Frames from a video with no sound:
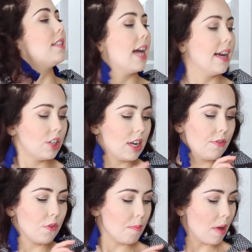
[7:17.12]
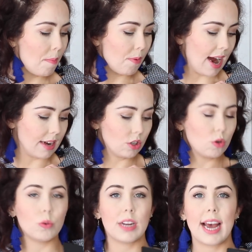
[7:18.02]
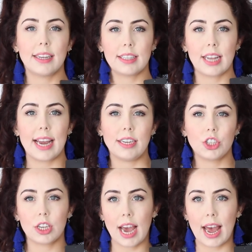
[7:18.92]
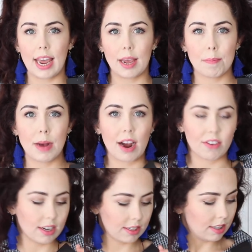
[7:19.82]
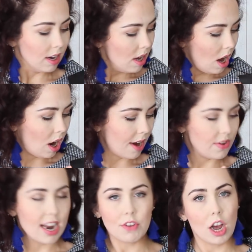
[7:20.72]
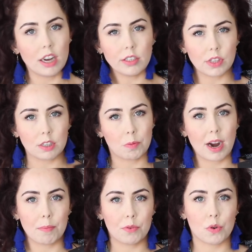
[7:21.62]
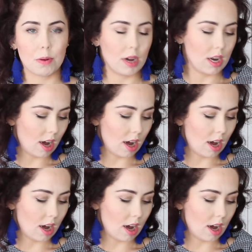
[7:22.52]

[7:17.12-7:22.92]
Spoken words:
It's actually from a brand called SHK Paris. I've never heard of this brand before in my